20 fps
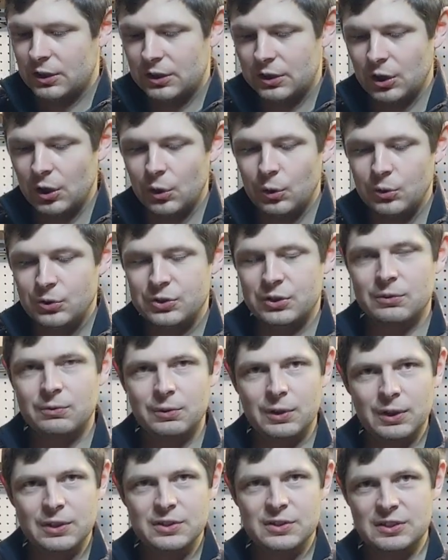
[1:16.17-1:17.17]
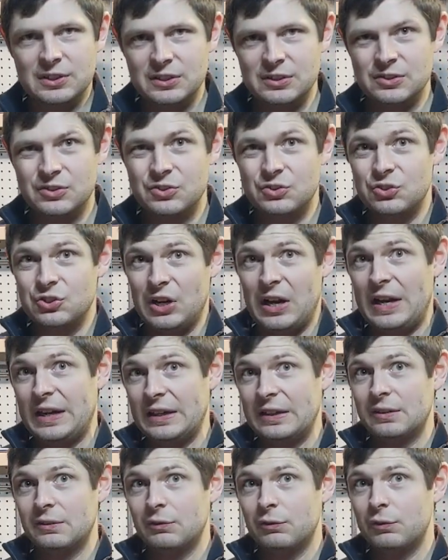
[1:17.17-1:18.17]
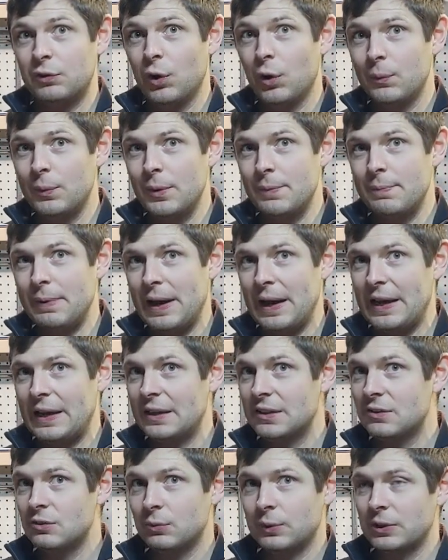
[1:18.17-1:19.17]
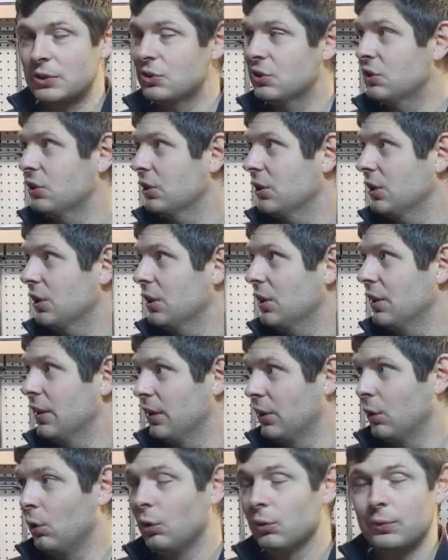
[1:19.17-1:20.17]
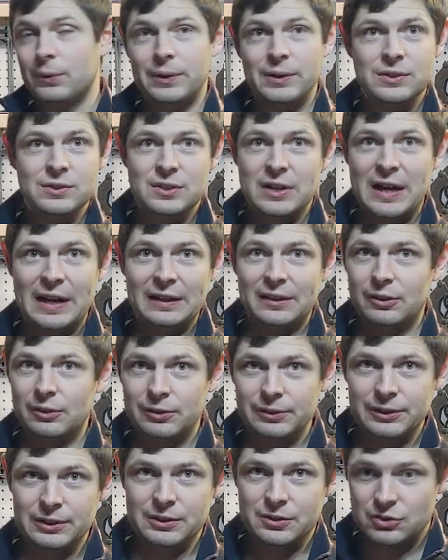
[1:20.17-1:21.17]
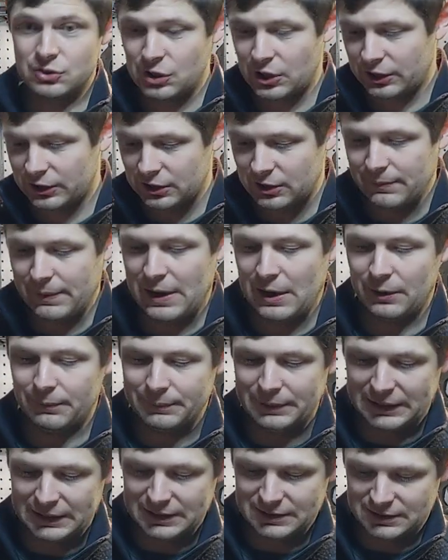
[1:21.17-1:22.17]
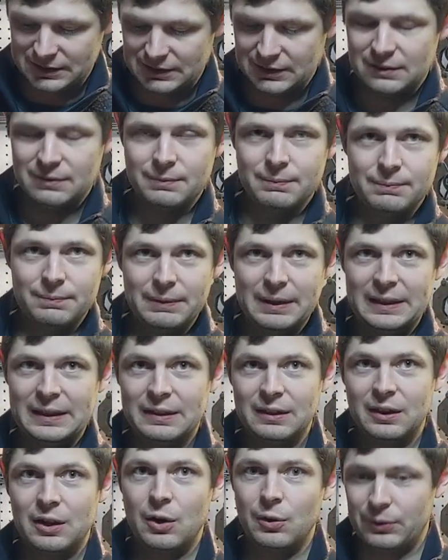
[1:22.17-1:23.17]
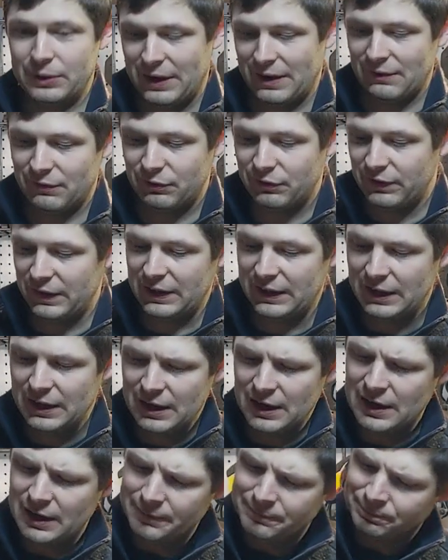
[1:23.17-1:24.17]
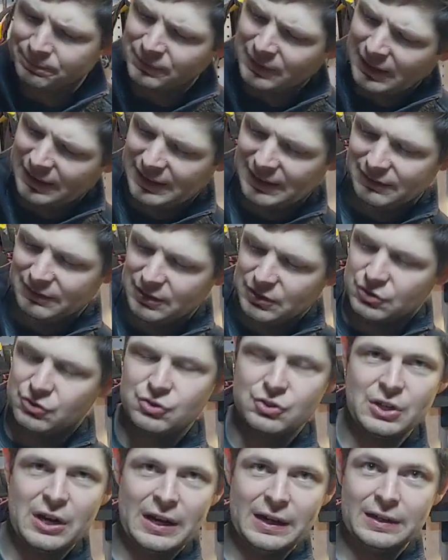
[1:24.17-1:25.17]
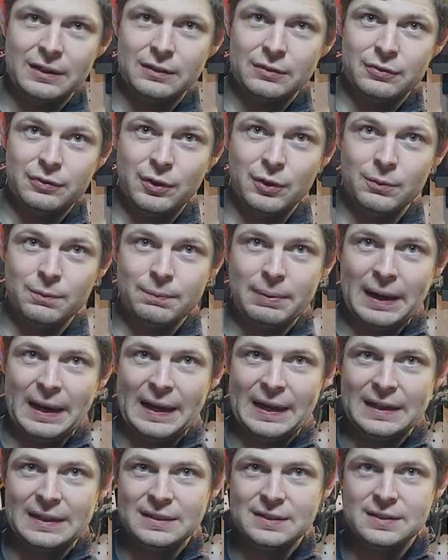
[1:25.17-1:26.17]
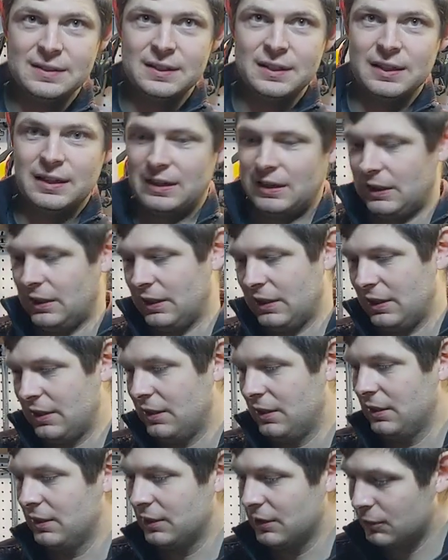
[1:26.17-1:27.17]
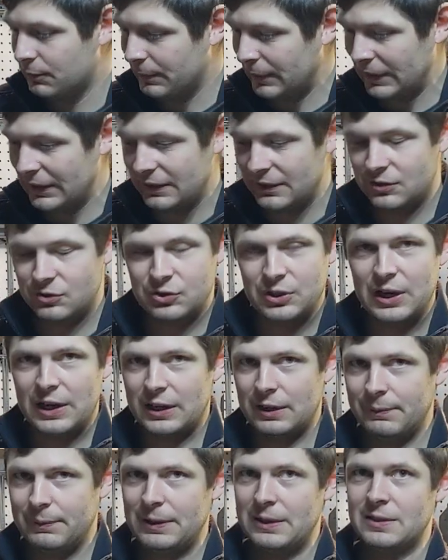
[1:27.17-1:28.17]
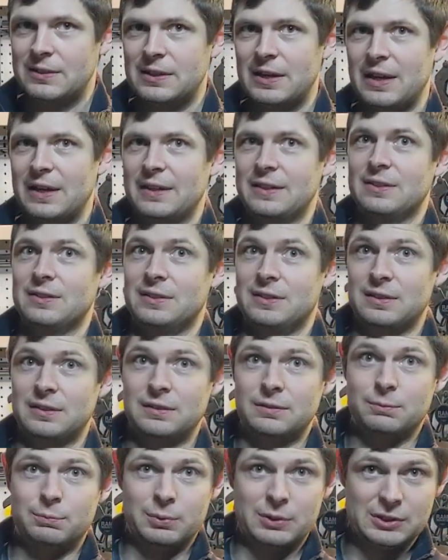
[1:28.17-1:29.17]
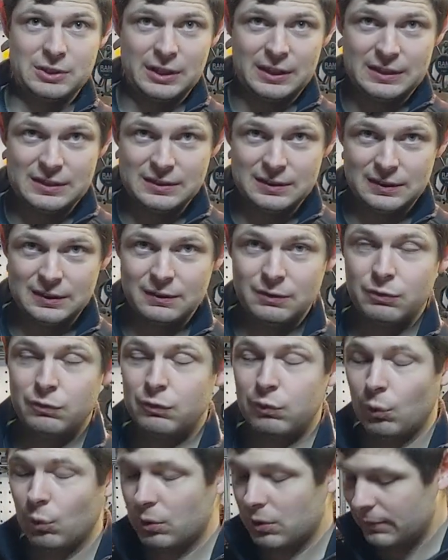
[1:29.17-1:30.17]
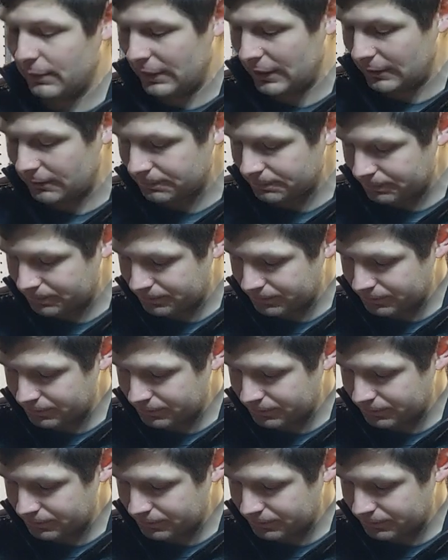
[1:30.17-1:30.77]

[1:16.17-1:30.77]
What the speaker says: goes and runs these giant foamy pads, which their old ones, I literally chucked them out because it made the coat not fit. They have these giant foam pads, and despite this jacket being sized precisely for me,